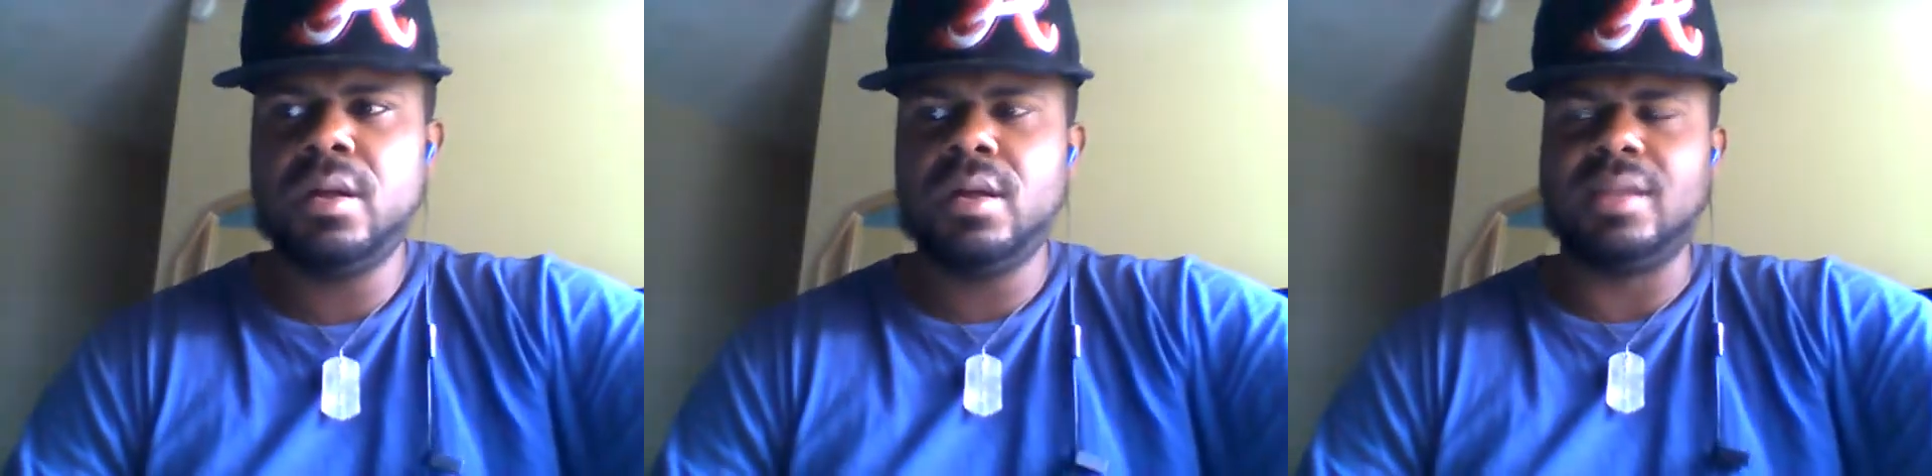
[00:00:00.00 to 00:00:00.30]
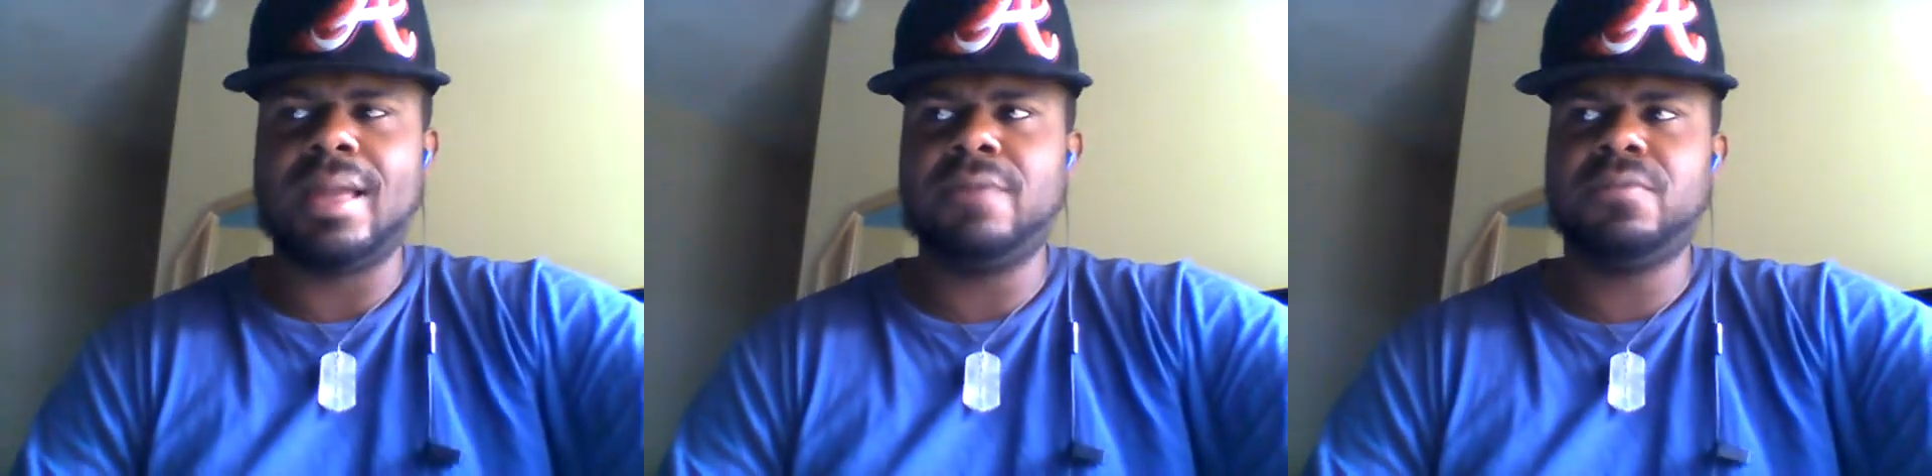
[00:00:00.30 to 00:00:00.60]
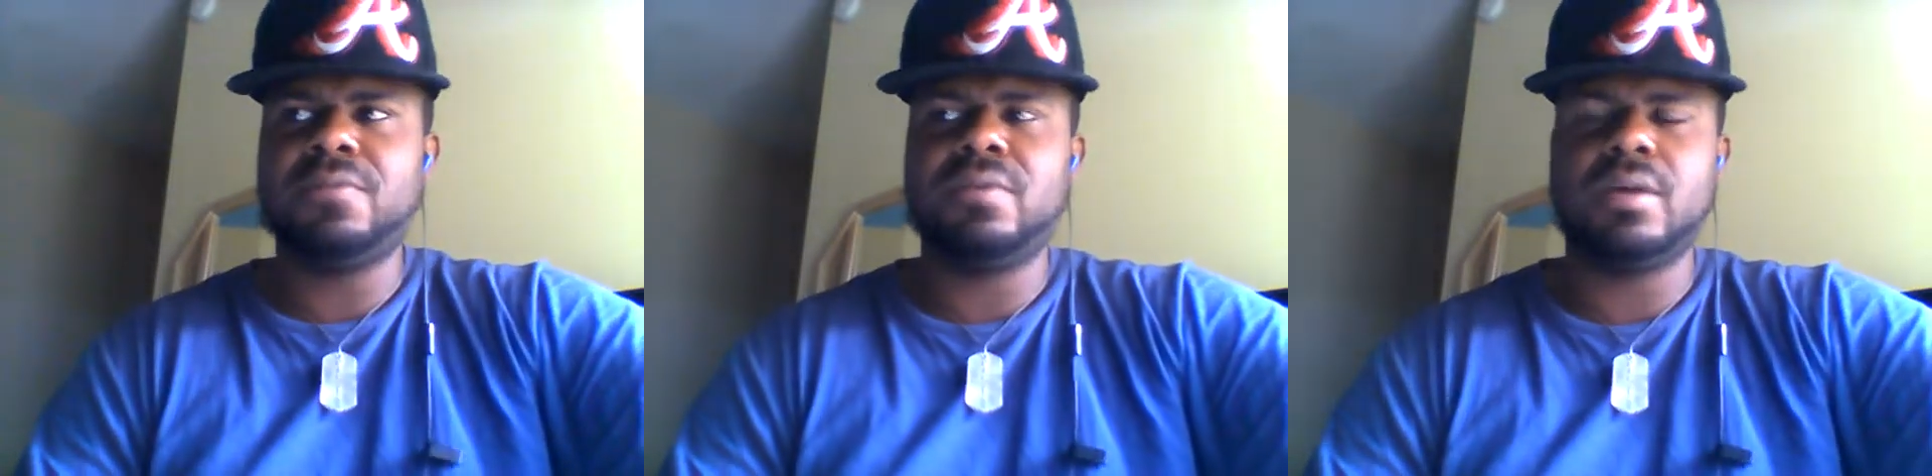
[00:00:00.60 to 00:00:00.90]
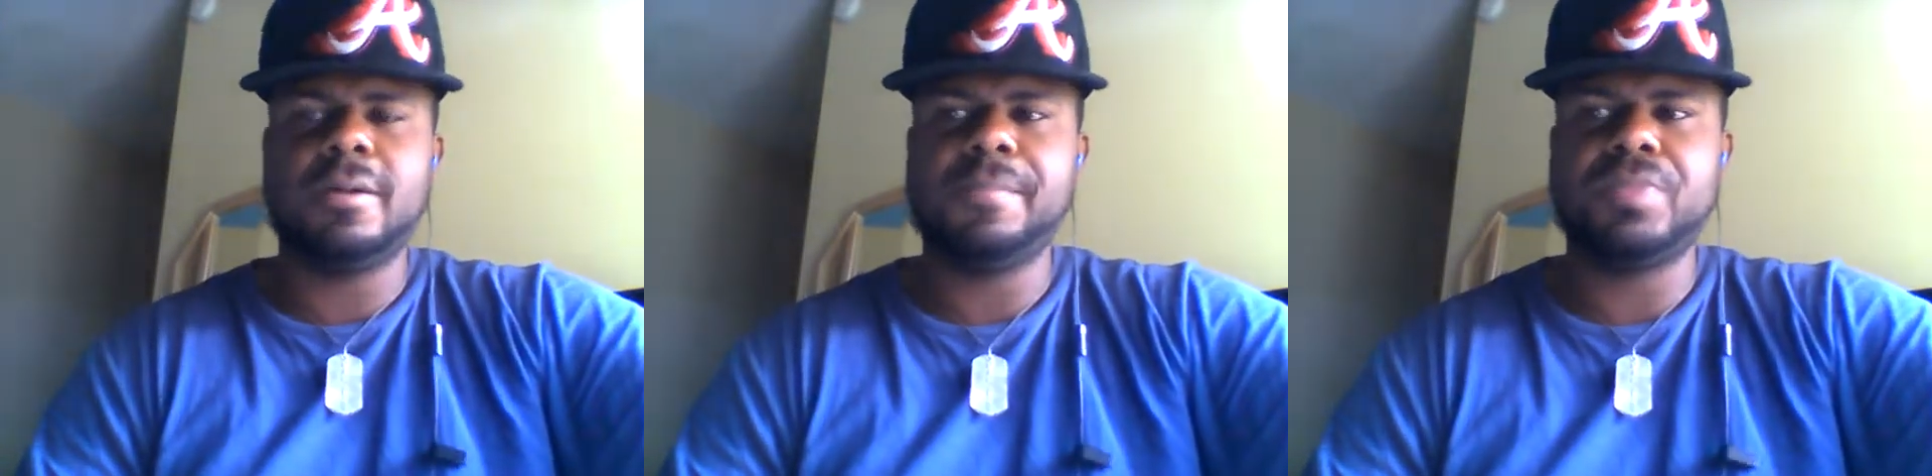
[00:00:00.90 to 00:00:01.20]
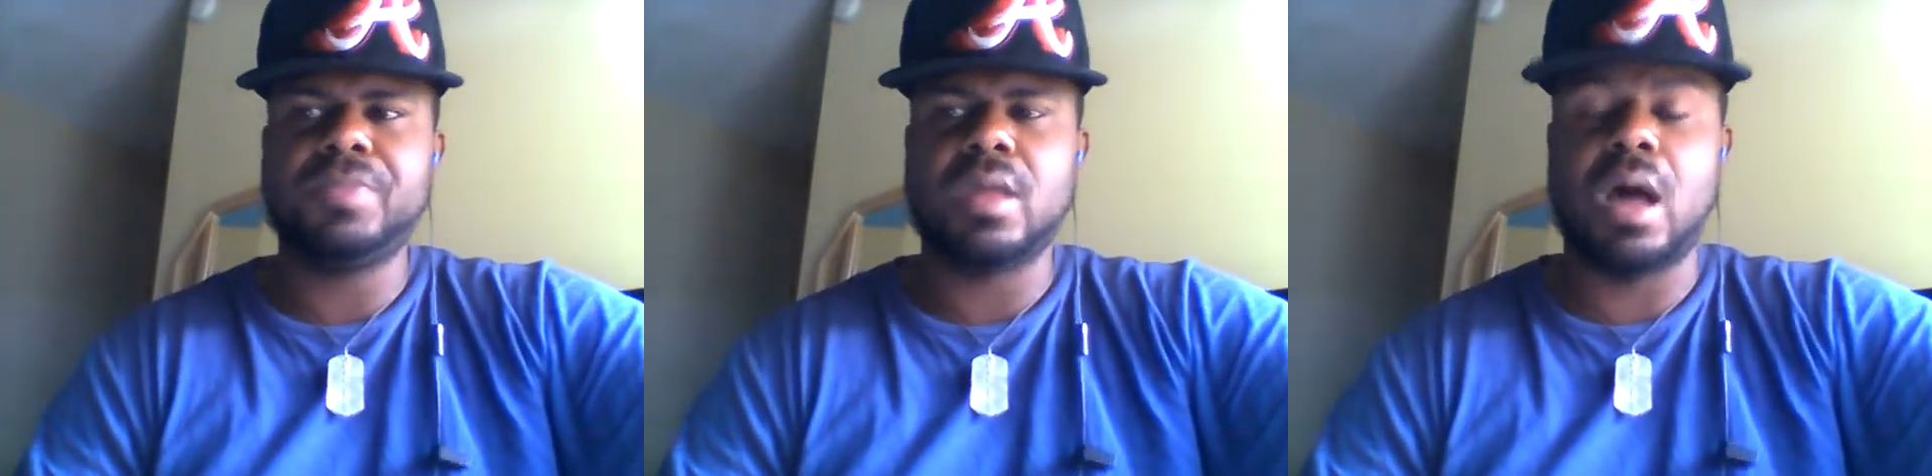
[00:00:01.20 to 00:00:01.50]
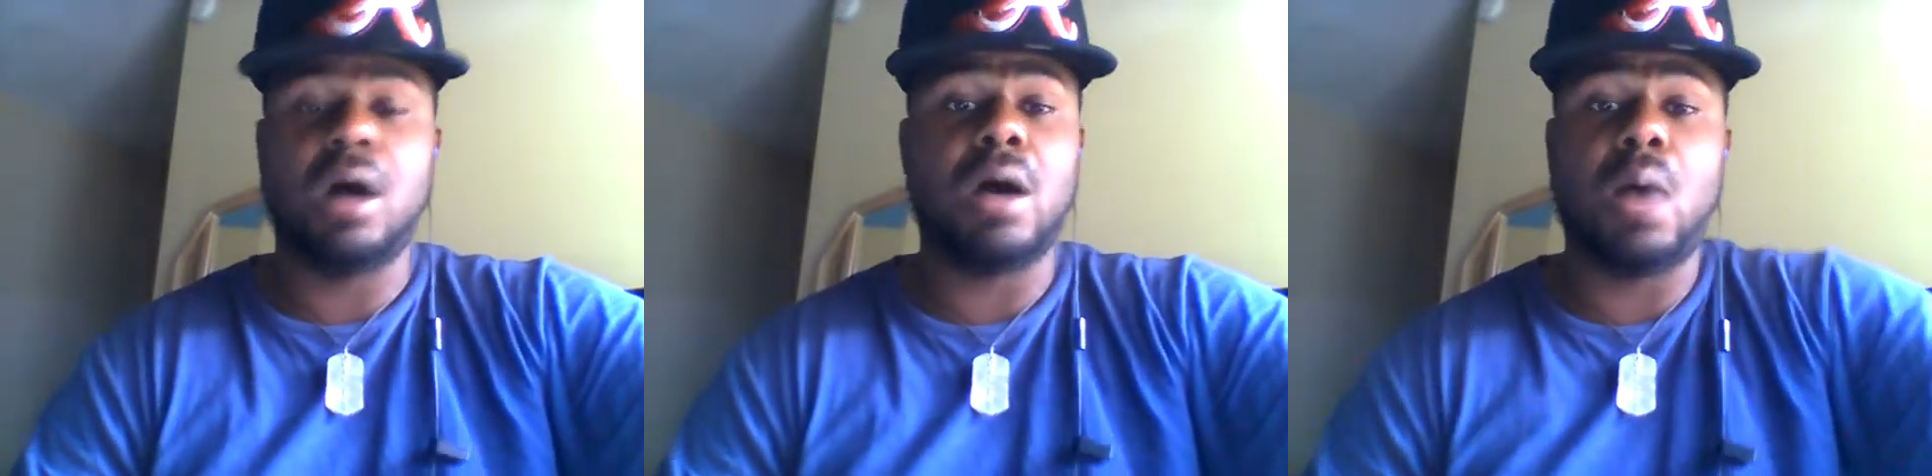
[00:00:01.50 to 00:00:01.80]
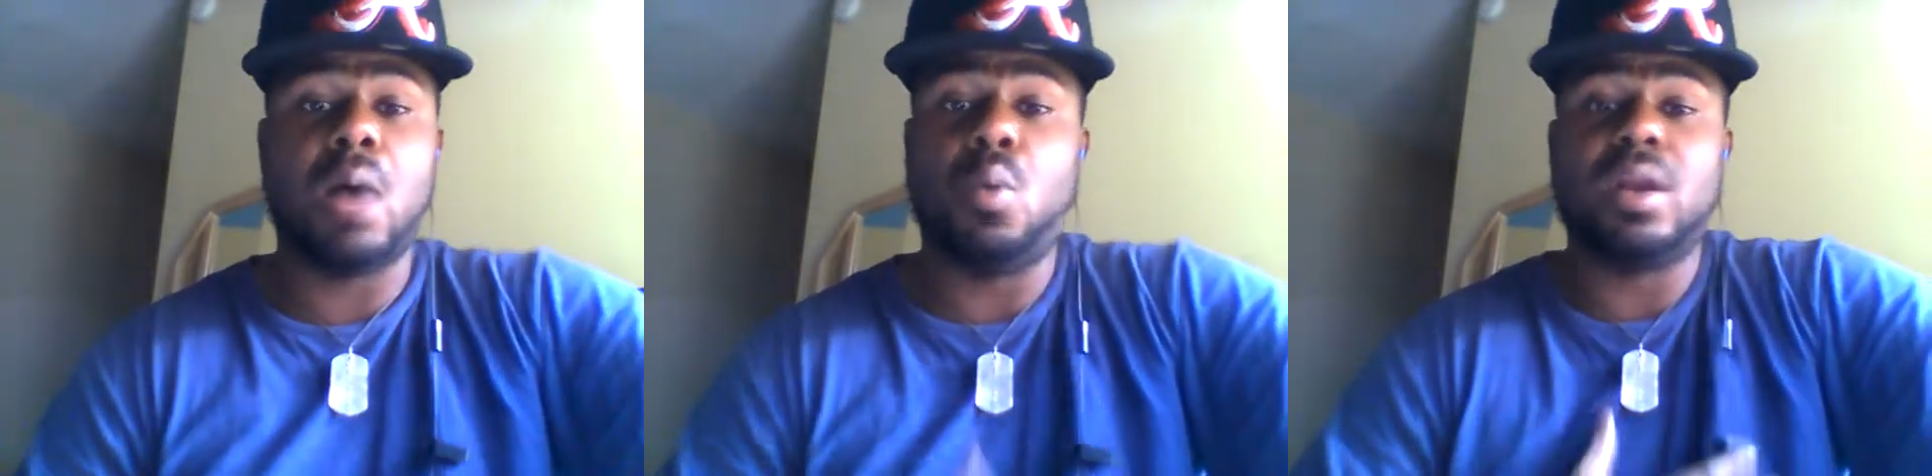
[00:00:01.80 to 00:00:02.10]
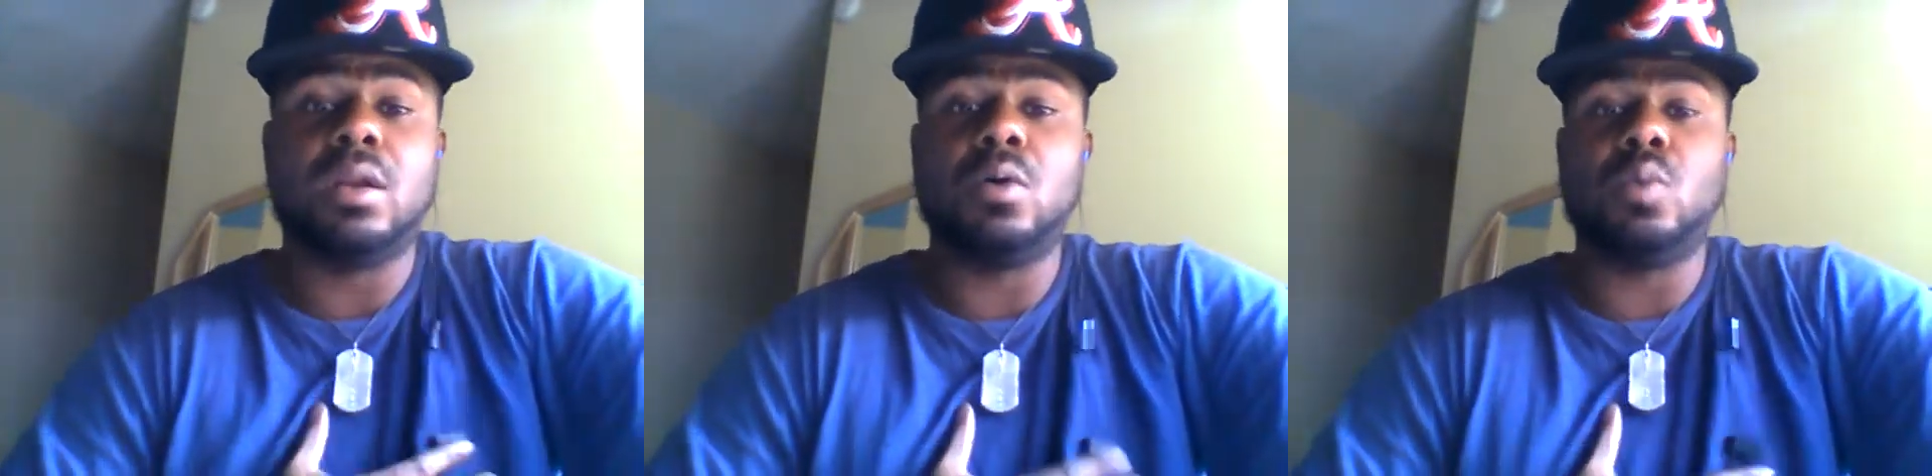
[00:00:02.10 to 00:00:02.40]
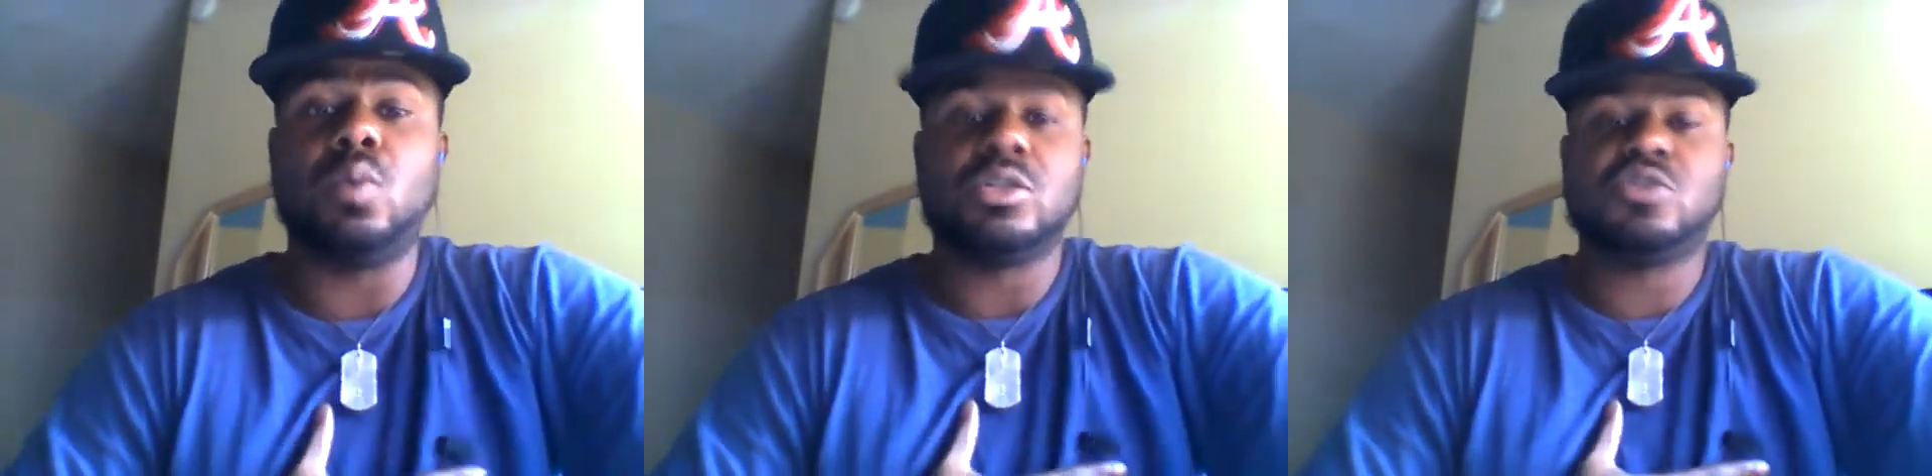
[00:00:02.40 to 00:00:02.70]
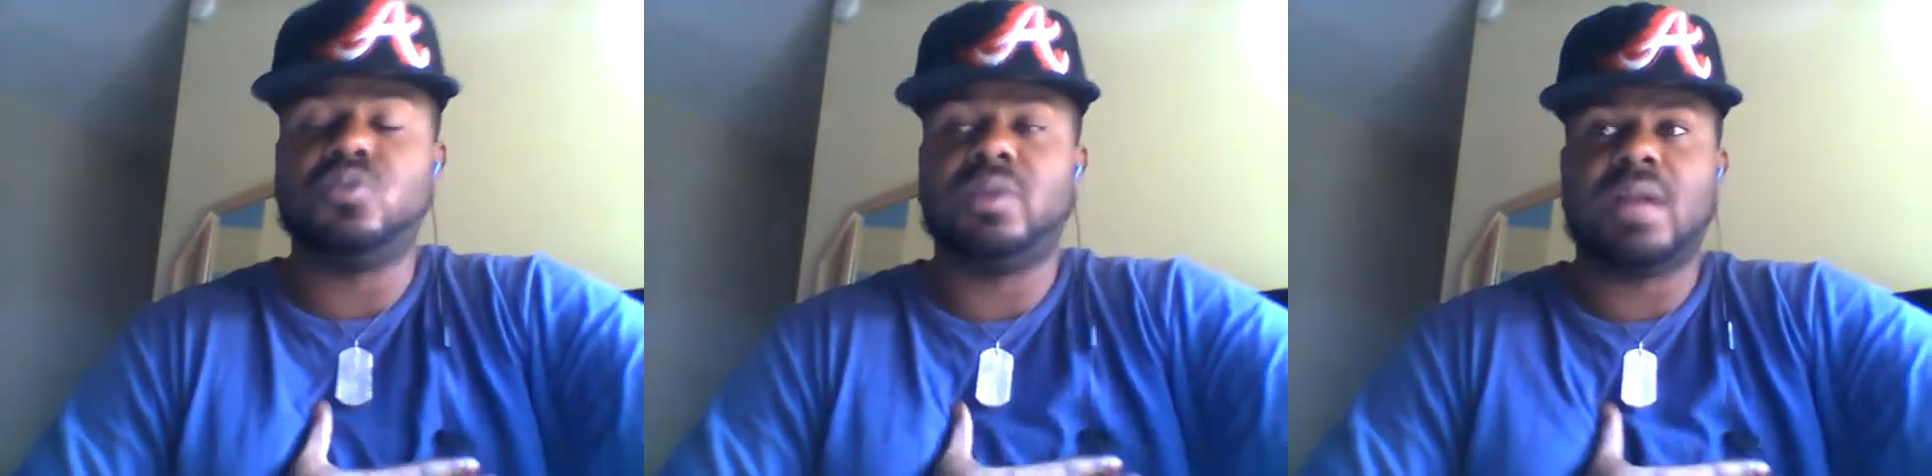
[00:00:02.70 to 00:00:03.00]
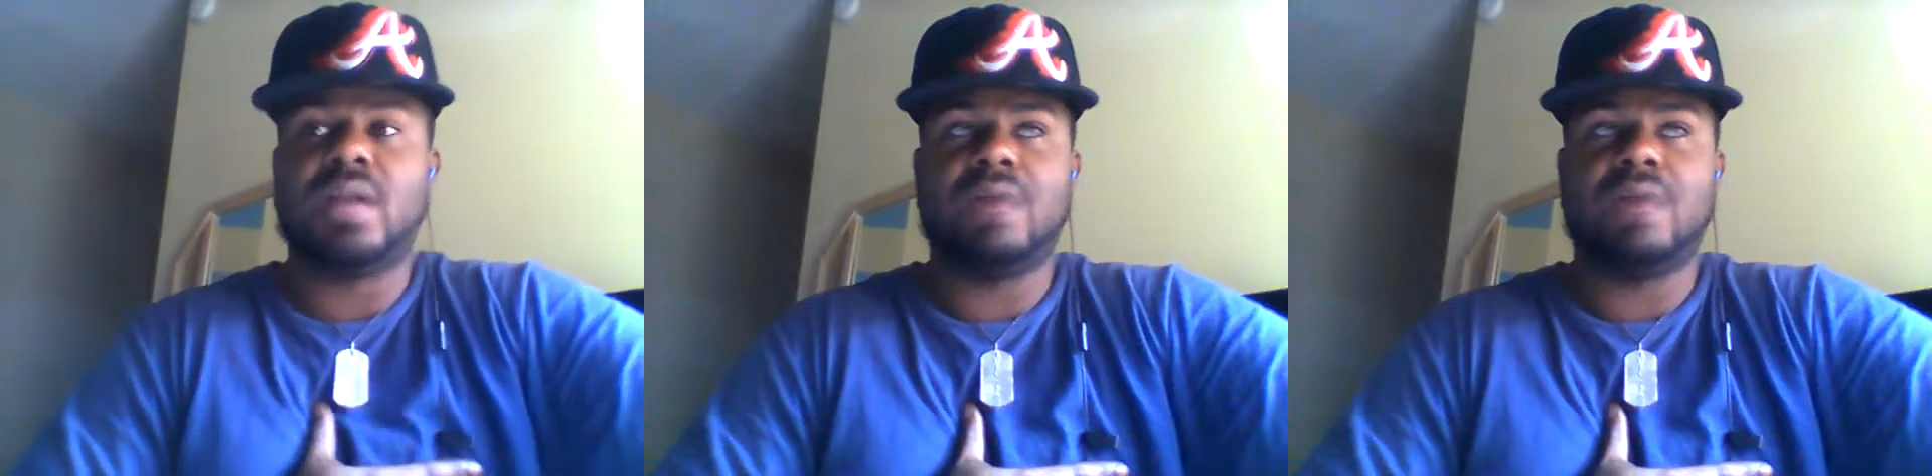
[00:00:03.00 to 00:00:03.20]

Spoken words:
in life. I want to know what's true in life.